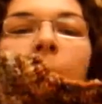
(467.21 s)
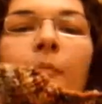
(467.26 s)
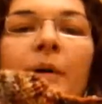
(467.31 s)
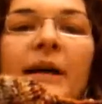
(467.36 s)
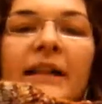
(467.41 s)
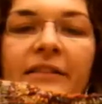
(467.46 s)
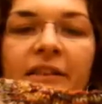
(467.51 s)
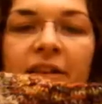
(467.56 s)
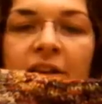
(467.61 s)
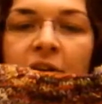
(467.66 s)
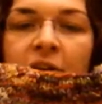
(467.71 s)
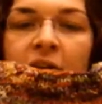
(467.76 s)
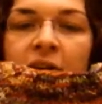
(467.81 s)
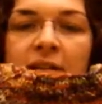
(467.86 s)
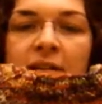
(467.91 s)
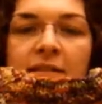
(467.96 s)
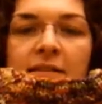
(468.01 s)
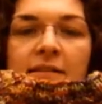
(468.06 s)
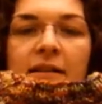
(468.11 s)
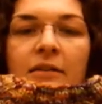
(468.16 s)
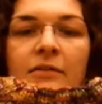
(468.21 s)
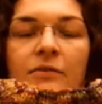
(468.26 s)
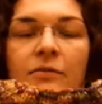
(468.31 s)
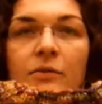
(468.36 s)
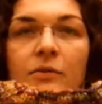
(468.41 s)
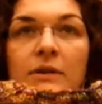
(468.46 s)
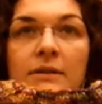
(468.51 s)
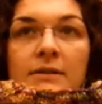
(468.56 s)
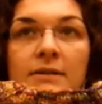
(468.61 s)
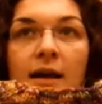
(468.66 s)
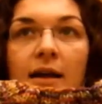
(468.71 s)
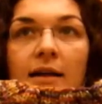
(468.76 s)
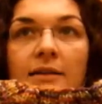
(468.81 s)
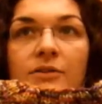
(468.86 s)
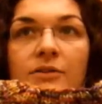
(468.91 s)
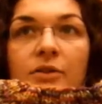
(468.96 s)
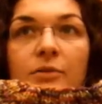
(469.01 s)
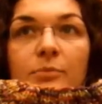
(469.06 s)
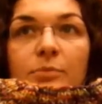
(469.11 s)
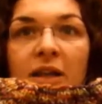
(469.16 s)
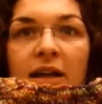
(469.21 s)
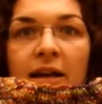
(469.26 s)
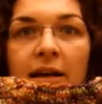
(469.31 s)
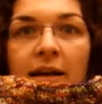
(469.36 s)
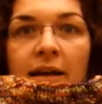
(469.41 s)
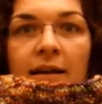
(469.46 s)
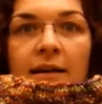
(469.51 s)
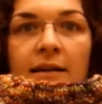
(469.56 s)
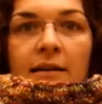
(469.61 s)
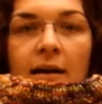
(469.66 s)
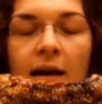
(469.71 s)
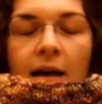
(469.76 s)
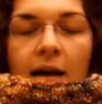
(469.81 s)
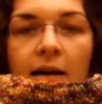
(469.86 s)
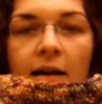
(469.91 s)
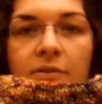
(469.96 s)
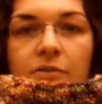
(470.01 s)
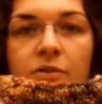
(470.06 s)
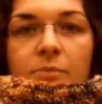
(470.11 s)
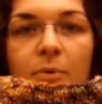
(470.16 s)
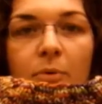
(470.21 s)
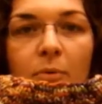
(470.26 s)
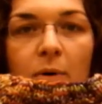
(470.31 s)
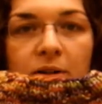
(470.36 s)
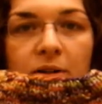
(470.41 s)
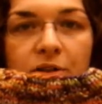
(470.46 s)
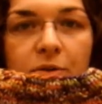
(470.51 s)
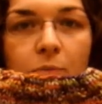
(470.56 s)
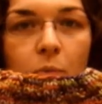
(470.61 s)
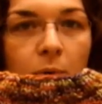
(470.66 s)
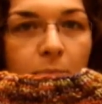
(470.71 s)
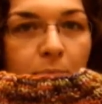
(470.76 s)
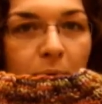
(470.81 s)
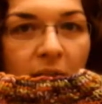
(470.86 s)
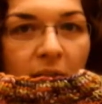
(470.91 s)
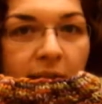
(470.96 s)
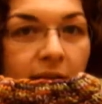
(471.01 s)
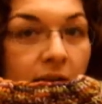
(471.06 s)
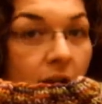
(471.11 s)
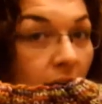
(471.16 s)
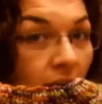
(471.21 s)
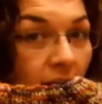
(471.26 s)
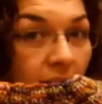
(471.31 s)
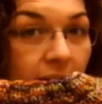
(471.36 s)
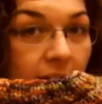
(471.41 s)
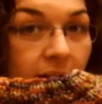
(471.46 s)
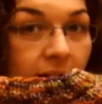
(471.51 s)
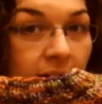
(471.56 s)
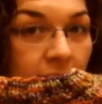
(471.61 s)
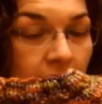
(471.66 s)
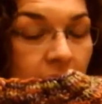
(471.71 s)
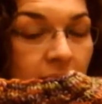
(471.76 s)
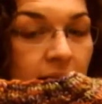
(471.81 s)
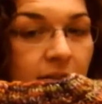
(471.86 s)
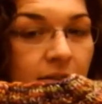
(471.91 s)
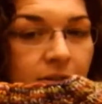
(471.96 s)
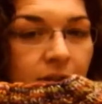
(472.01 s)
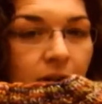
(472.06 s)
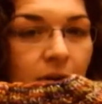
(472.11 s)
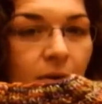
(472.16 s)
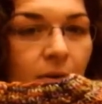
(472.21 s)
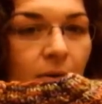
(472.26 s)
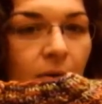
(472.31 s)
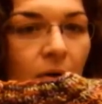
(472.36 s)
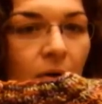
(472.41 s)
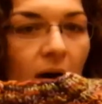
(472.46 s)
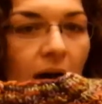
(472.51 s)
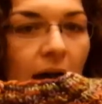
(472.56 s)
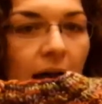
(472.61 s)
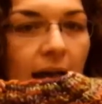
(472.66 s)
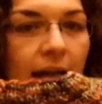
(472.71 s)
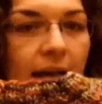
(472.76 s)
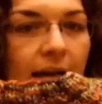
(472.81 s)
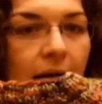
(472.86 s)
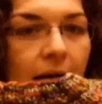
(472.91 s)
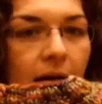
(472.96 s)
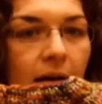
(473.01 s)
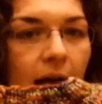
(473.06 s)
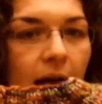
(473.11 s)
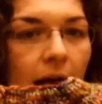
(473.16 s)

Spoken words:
but the yarn itself was a 2-ply superwash and 1-ply knot. So it